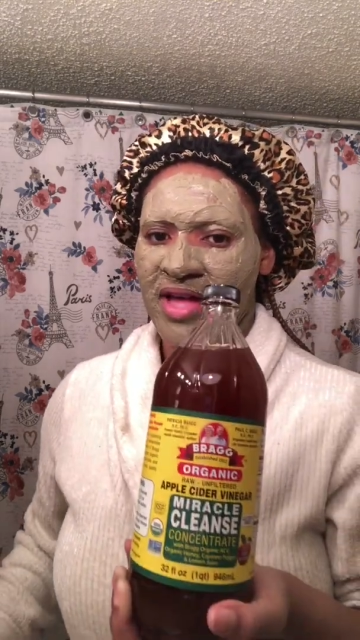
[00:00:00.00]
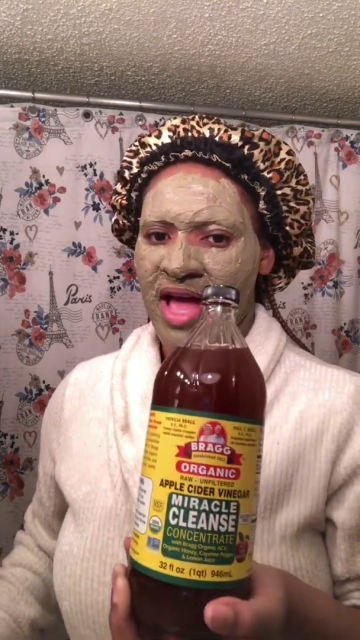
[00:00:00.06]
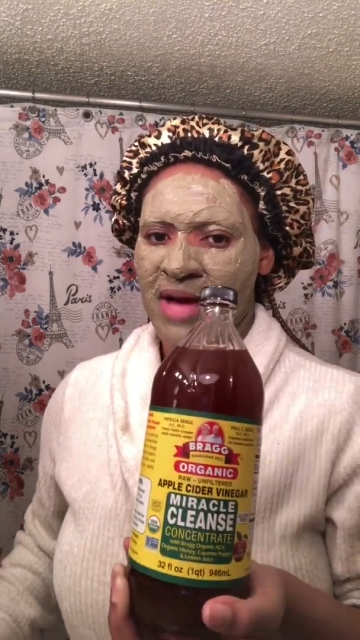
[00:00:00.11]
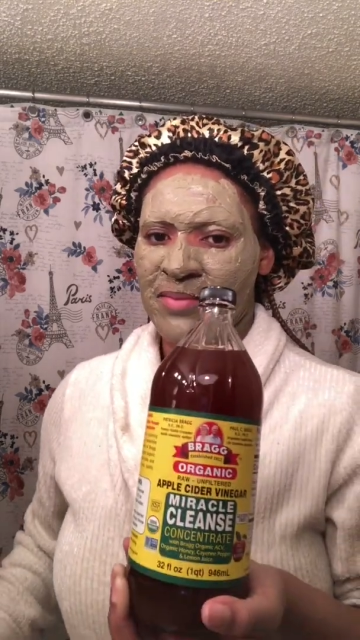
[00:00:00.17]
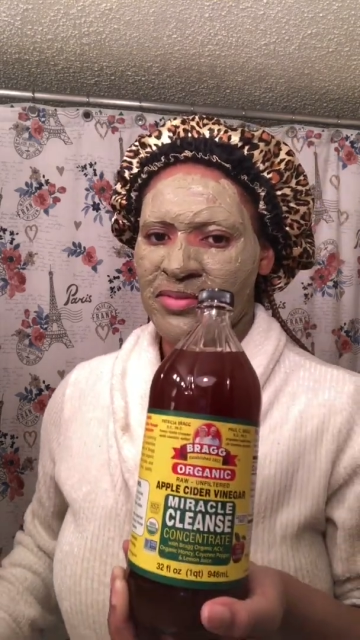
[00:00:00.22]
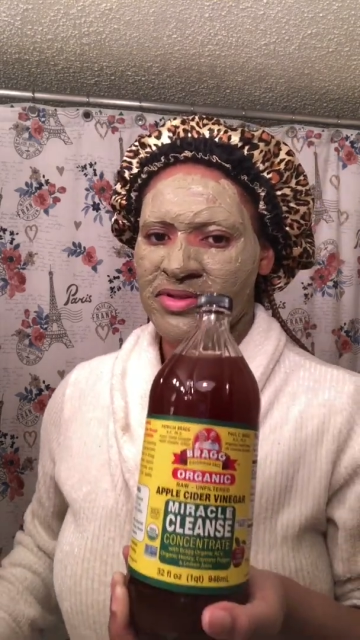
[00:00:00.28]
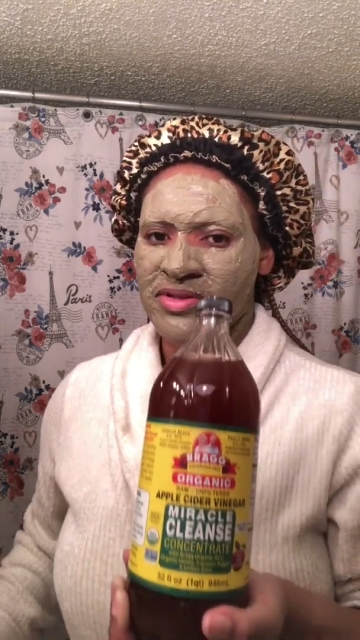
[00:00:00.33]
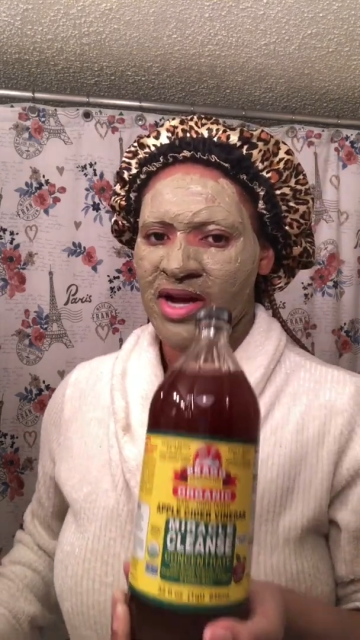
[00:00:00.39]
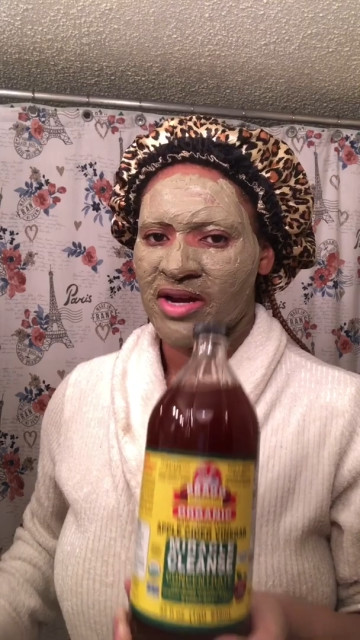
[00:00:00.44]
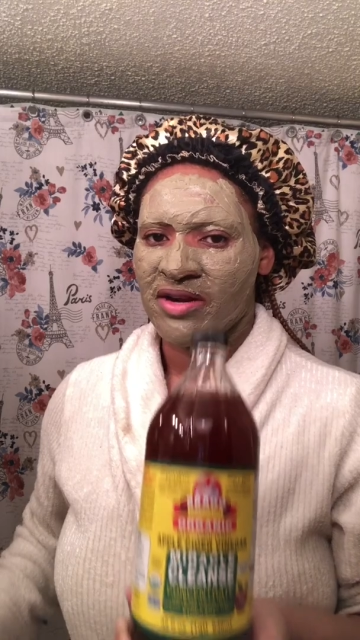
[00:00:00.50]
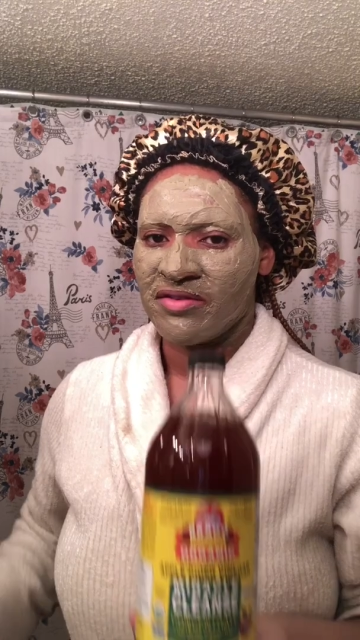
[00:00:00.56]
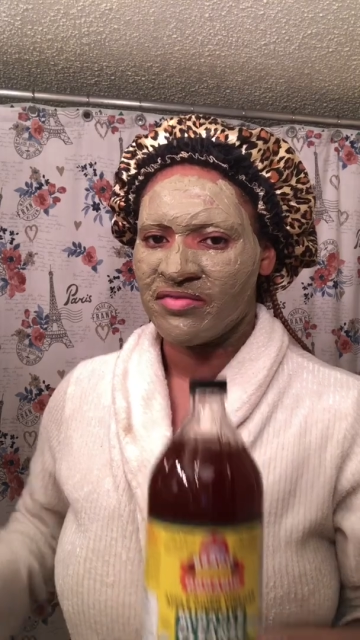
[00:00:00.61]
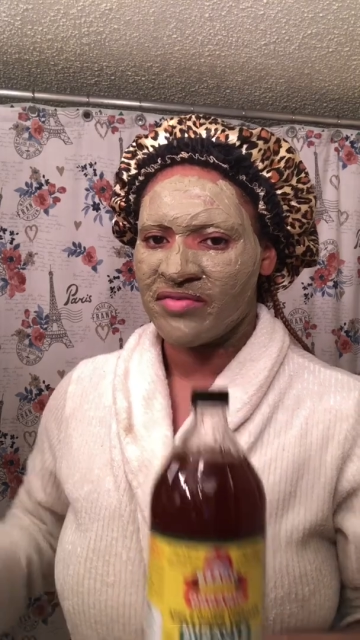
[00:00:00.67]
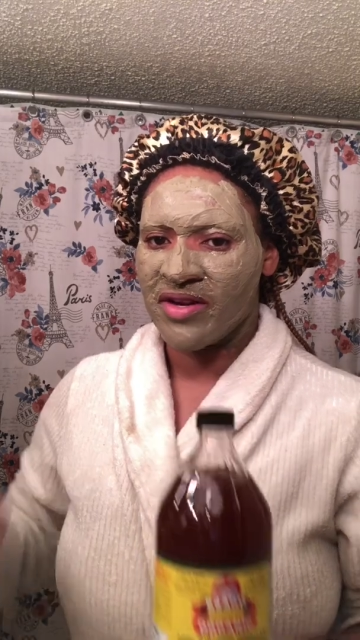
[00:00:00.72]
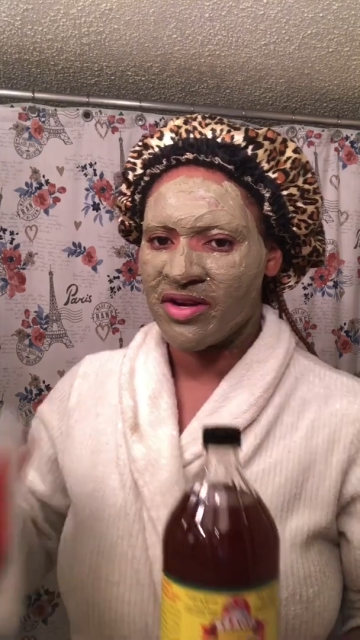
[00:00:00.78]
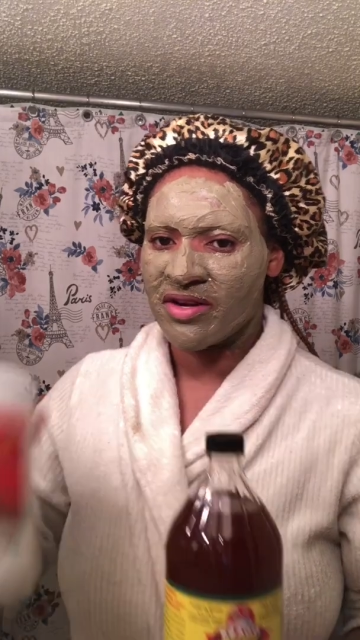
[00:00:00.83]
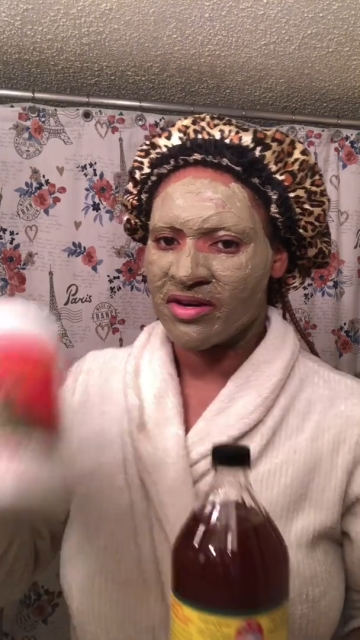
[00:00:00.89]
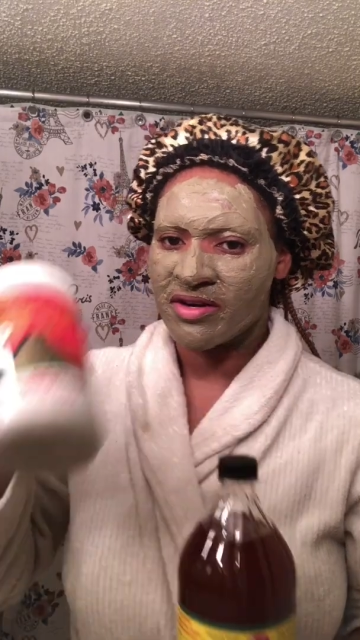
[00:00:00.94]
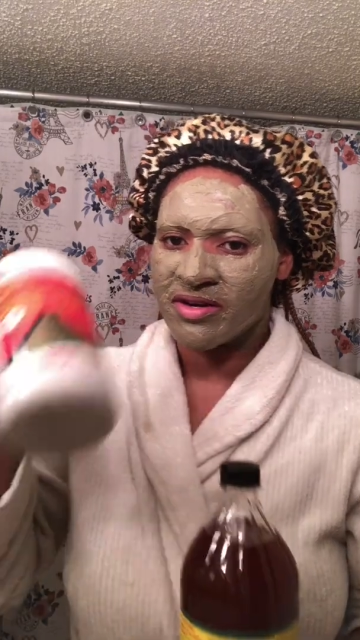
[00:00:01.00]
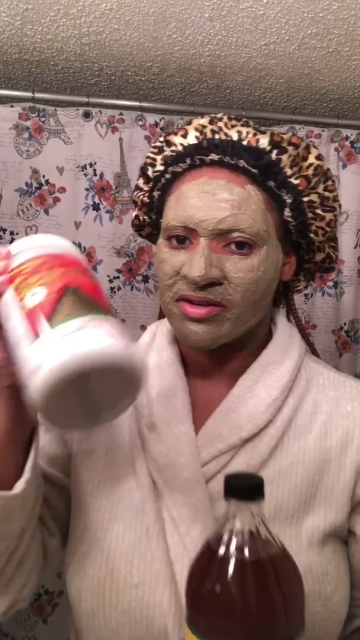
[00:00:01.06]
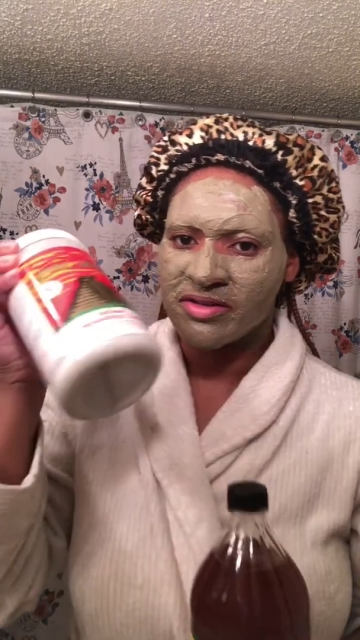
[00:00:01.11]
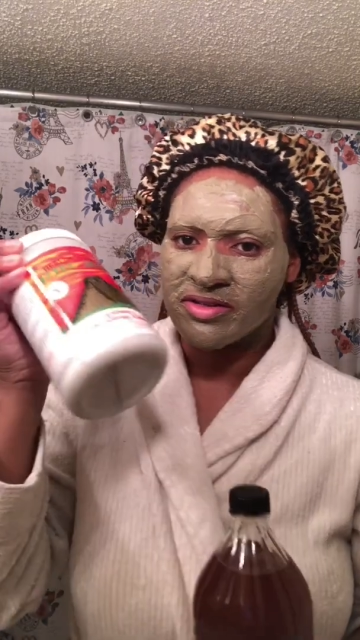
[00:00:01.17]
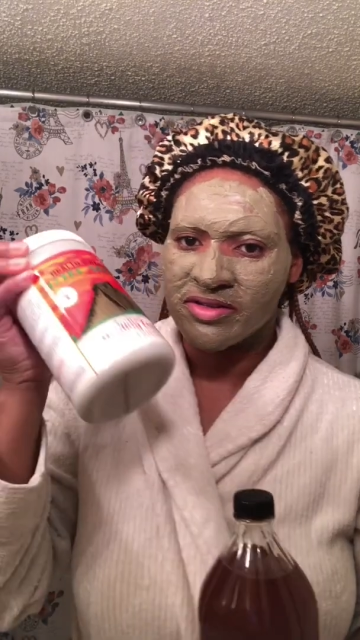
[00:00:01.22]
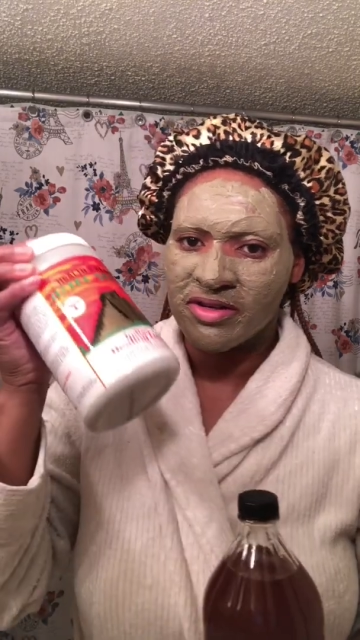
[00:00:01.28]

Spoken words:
the apple cider vinegar.